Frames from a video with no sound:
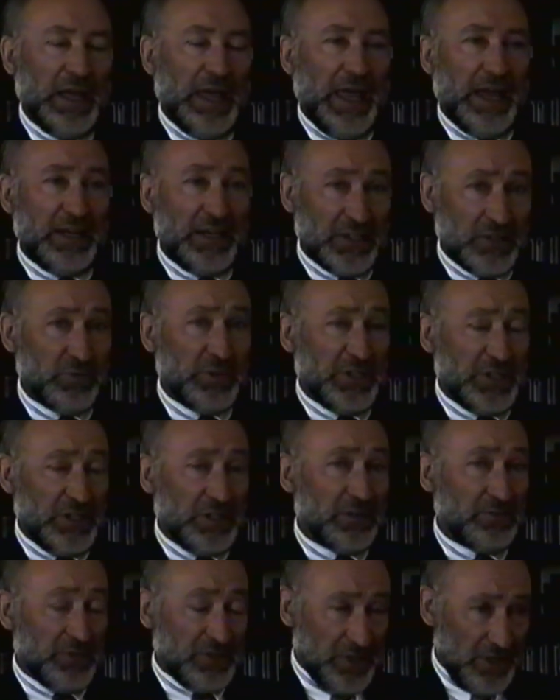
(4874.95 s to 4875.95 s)
and his
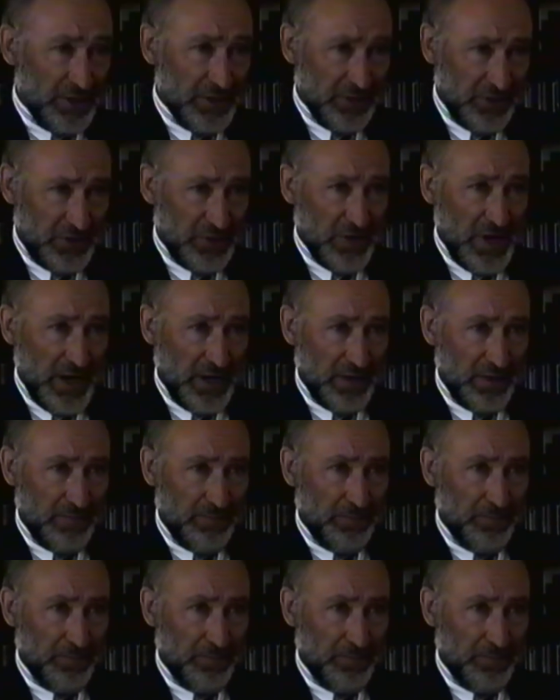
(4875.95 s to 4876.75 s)
windshield was also struck.